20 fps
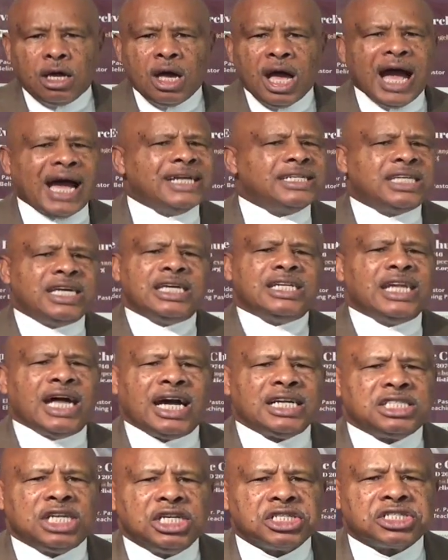I did
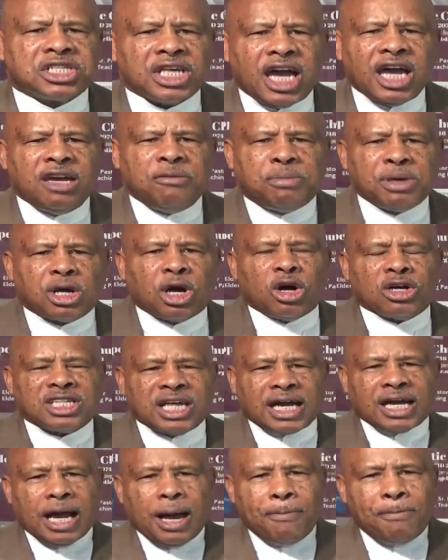not get saved because
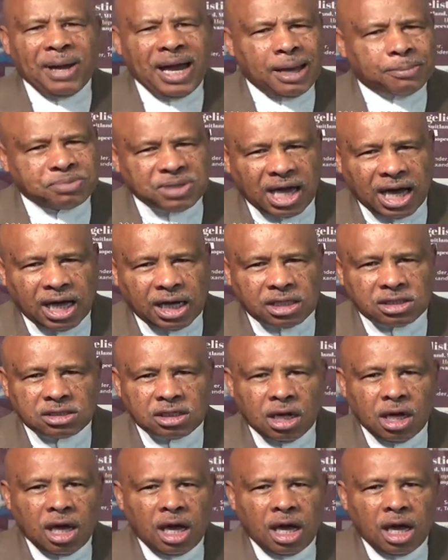I got baptized.